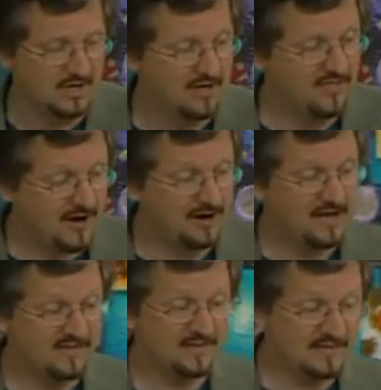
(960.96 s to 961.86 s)
there
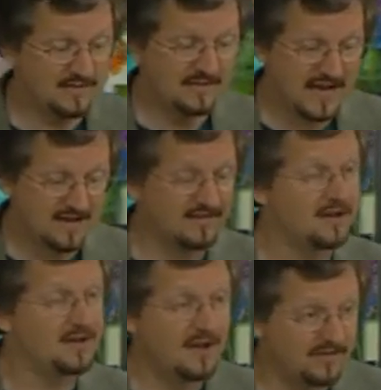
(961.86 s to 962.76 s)
is, in this case,
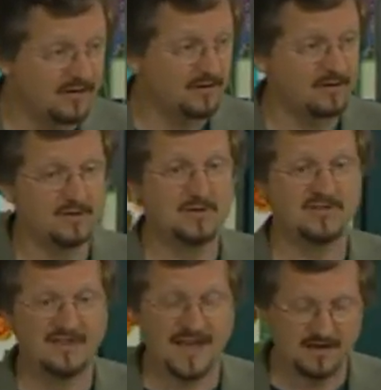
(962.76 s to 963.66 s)
another
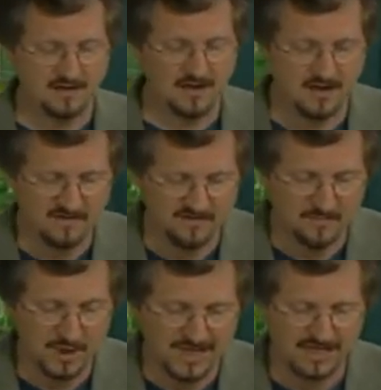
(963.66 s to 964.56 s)
set of
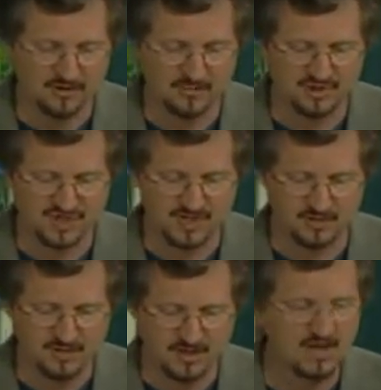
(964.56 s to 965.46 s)
molecular
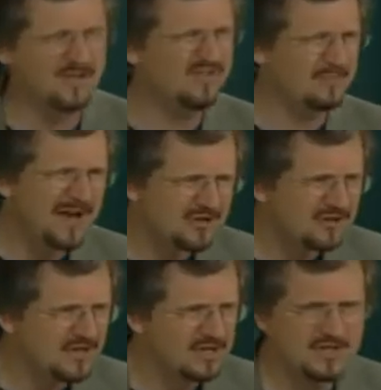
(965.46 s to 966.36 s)
machinery,
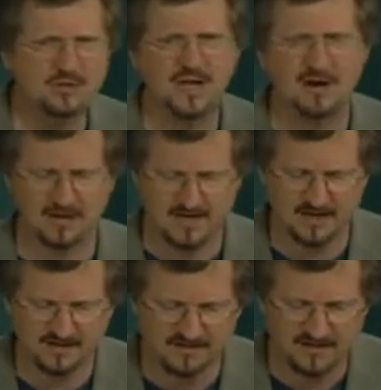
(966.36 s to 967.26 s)
especially in
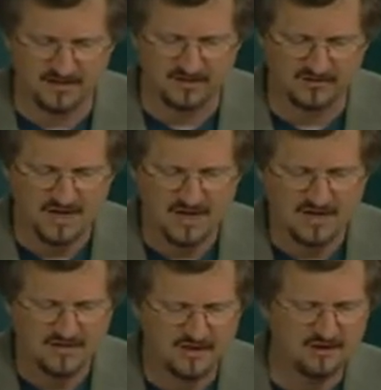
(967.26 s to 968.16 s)
eukaryotic cells,
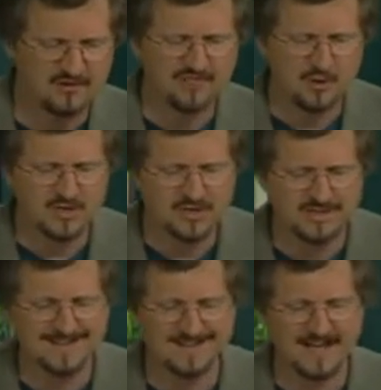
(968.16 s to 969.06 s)
that are devoted to
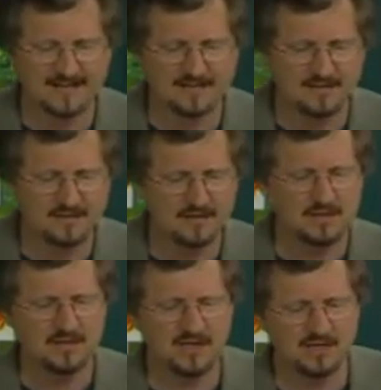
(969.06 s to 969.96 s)
detecting
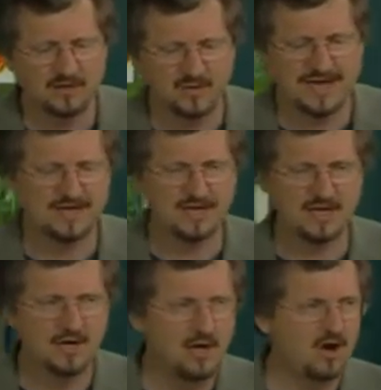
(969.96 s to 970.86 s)
and
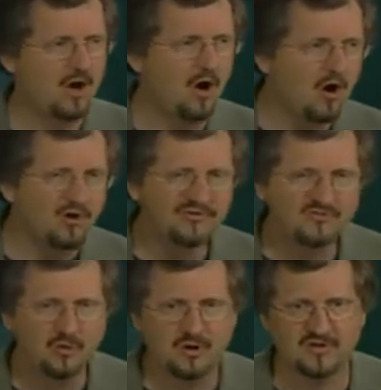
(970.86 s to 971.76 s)
correcting all
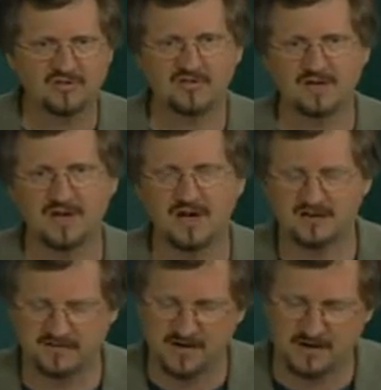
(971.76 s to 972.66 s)
sorts of the
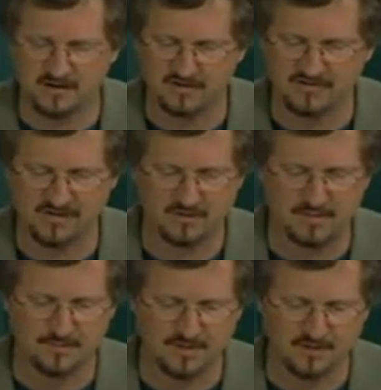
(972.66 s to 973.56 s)
kinds of errors that
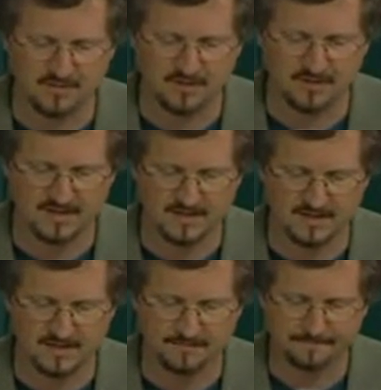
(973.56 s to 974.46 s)
creep into our DNA.